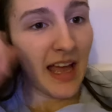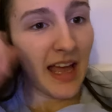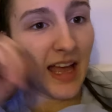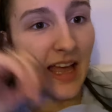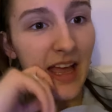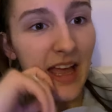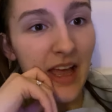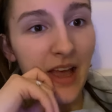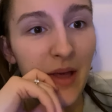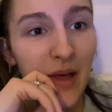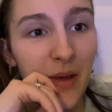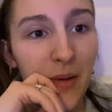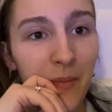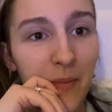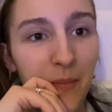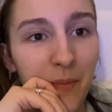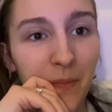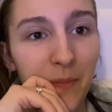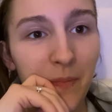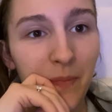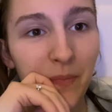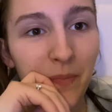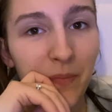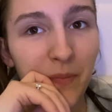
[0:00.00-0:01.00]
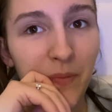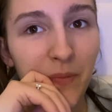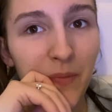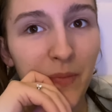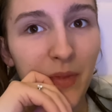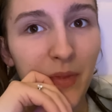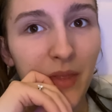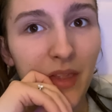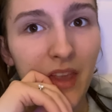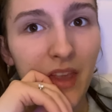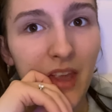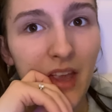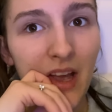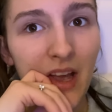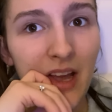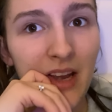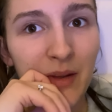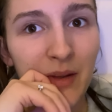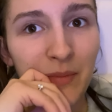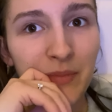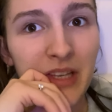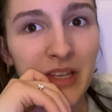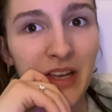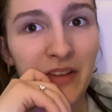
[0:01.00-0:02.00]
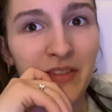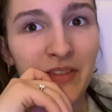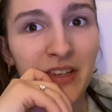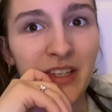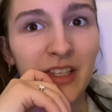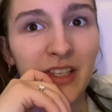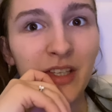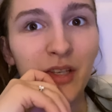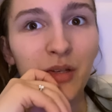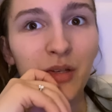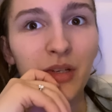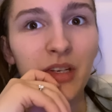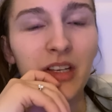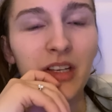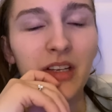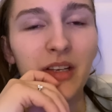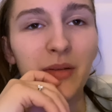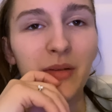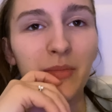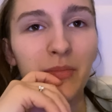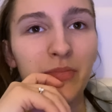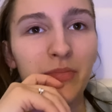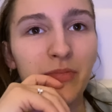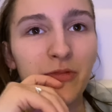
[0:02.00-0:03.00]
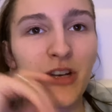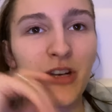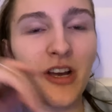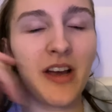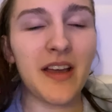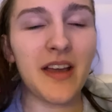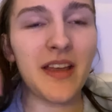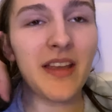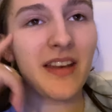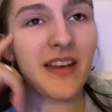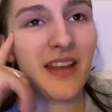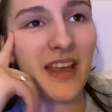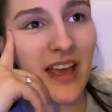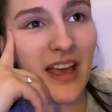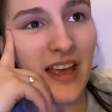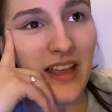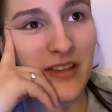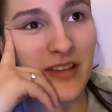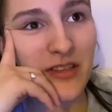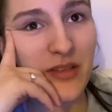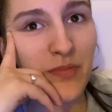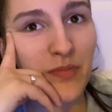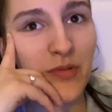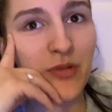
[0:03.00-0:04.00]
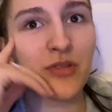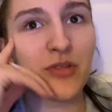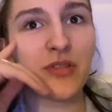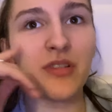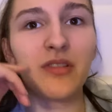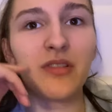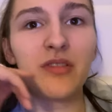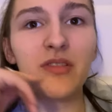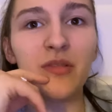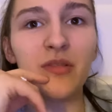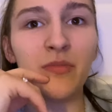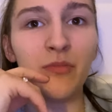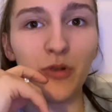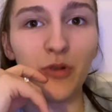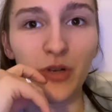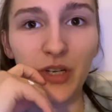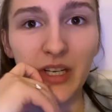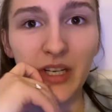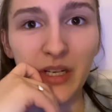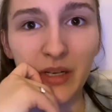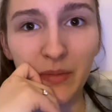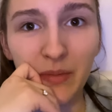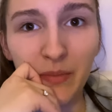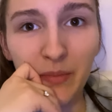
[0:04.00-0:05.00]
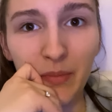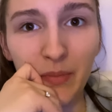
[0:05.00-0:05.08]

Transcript: And I'm definitely gonna try and get into posting some more.